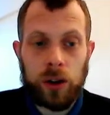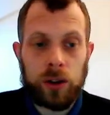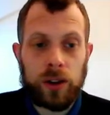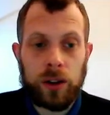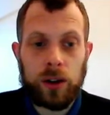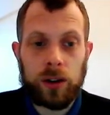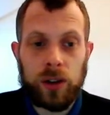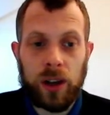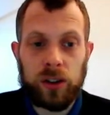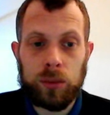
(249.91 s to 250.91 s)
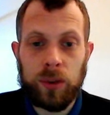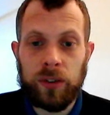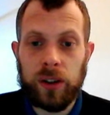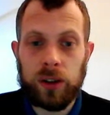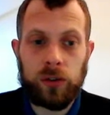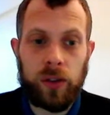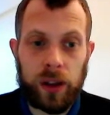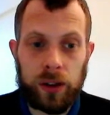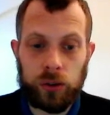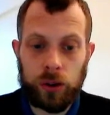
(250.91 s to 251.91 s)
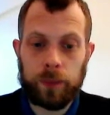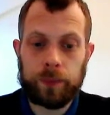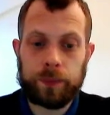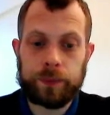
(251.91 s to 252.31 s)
you could say some of these things.